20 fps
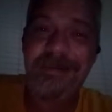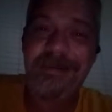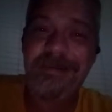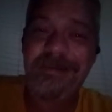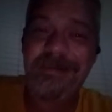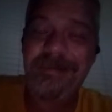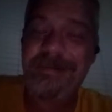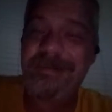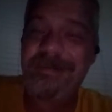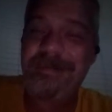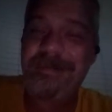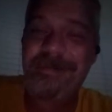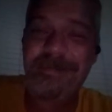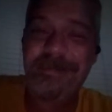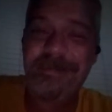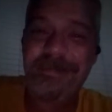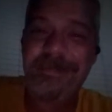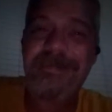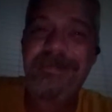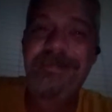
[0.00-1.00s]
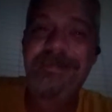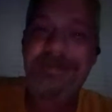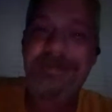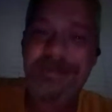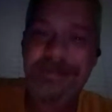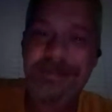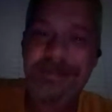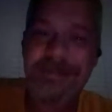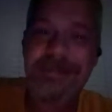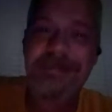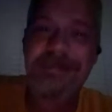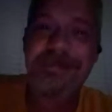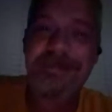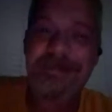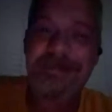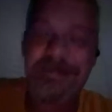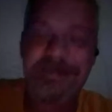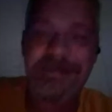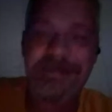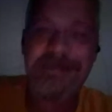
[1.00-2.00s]
It never changes. It's so
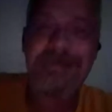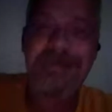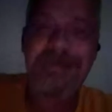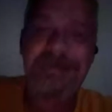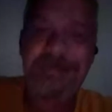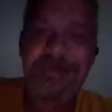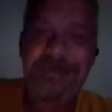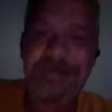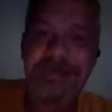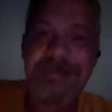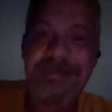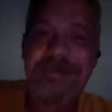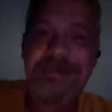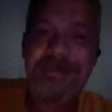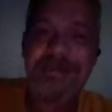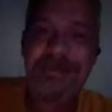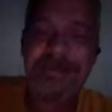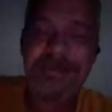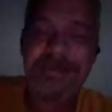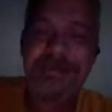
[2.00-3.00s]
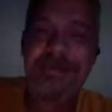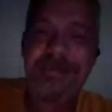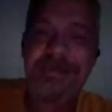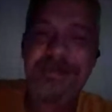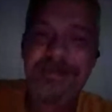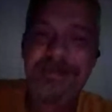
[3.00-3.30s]
simple to tell the story.